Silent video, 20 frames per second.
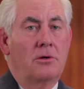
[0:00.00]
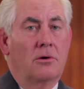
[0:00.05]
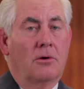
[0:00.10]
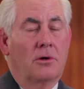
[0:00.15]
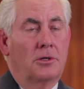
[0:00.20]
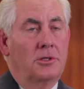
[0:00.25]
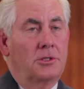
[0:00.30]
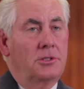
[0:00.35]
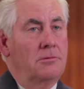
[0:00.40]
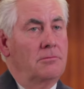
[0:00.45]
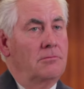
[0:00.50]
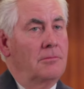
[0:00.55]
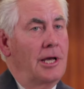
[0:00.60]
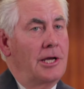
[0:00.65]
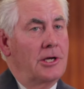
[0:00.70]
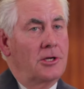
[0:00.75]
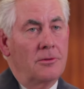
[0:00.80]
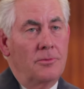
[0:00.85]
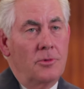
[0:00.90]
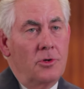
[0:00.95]
And every young
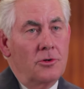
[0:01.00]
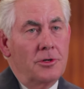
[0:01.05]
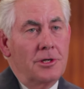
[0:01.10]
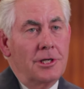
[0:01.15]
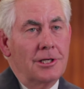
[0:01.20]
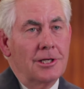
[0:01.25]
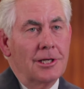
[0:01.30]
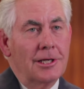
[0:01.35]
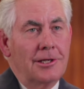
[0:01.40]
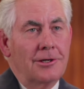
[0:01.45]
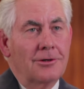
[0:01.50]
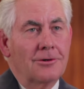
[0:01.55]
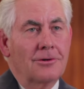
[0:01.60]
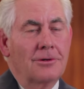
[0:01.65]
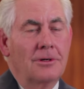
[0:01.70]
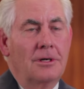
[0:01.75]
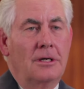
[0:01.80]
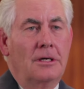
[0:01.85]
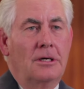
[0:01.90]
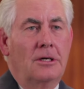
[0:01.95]
person gets that
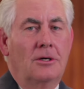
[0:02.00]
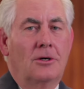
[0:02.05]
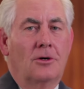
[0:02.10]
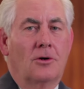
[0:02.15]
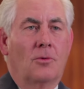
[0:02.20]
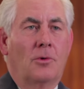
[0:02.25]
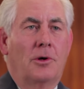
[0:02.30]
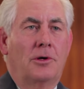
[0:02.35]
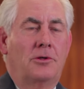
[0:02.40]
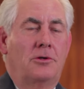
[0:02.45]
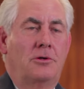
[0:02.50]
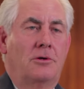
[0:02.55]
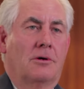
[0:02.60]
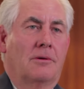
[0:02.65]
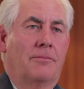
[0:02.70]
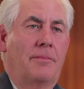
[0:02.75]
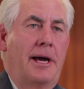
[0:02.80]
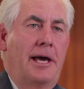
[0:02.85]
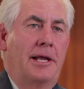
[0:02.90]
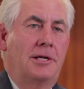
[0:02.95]
as they progress
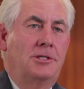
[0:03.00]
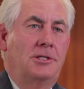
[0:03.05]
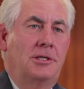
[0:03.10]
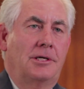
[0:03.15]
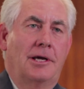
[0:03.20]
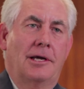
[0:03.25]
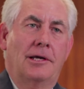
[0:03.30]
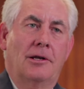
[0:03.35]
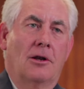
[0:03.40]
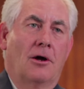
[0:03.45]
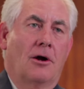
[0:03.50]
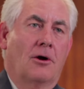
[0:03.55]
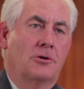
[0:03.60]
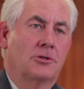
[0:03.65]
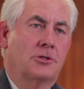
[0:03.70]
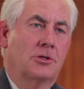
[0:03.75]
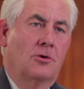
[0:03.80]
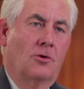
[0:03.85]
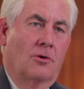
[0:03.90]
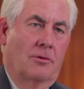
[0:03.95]
in scouting. And
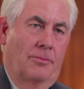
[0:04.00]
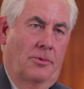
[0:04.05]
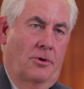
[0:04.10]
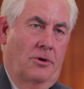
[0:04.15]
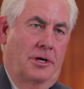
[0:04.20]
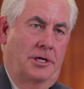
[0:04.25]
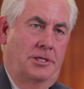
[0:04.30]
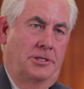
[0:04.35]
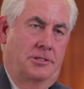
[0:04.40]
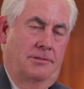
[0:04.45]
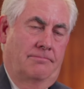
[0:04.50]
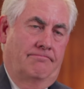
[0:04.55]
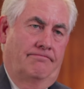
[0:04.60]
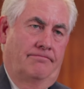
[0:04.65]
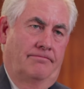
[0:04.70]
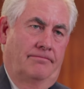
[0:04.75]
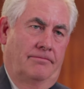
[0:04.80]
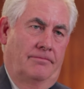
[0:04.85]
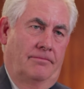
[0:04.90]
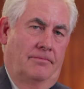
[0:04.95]
that I think is
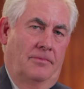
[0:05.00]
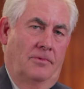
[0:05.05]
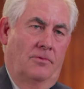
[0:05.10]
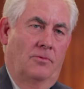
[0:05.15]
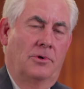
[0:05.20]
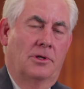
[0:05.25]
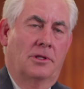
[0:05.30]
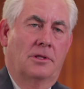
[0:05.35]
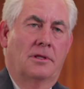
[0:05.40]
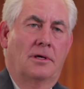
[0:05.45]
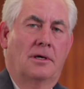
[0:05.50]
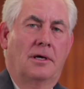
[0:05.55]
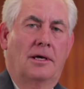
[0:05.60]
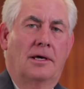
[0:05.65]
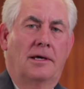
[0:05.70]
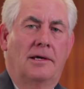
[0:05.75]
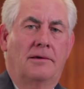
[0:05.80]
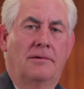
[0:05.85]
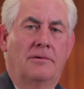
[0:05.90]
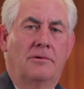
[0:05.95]
is what's very different
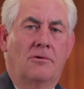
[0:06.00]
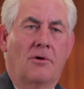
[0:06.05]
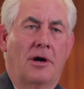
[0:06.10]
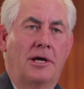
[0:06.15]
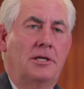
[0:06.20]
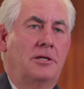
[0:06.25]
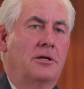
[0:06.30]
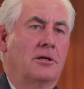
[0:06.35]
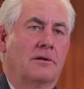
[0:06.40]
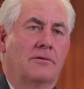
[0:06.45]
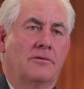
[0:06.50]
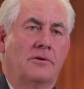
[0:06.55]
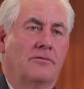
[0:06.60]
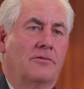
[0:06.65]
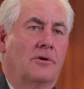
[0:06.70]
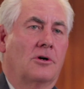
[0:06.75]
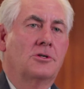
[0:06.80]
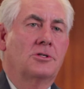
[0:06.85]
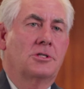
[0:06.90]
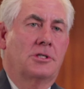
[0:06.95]
than in an
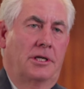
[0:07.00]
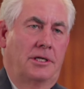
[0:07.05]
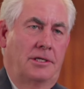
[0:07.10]
athletic,